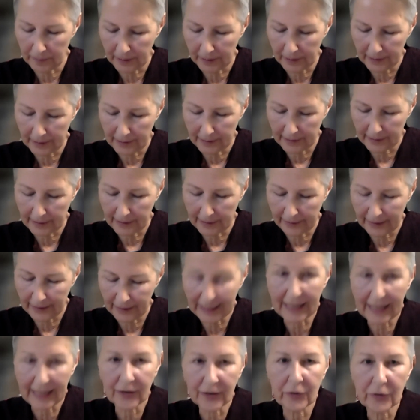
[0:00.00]
but David
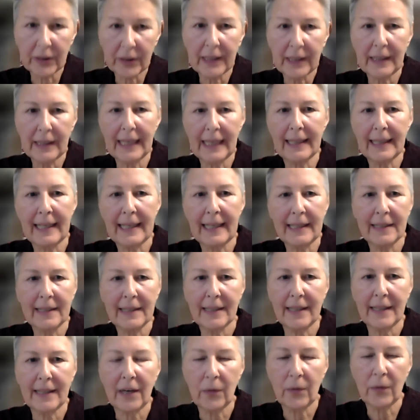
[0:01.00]
Landry,
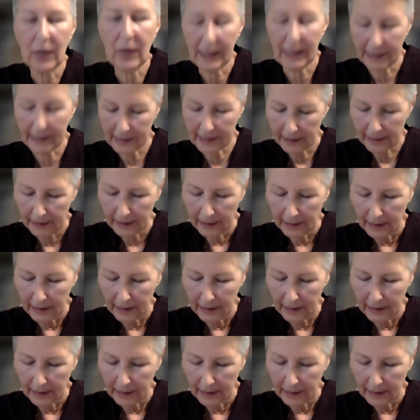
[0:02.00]
Landry.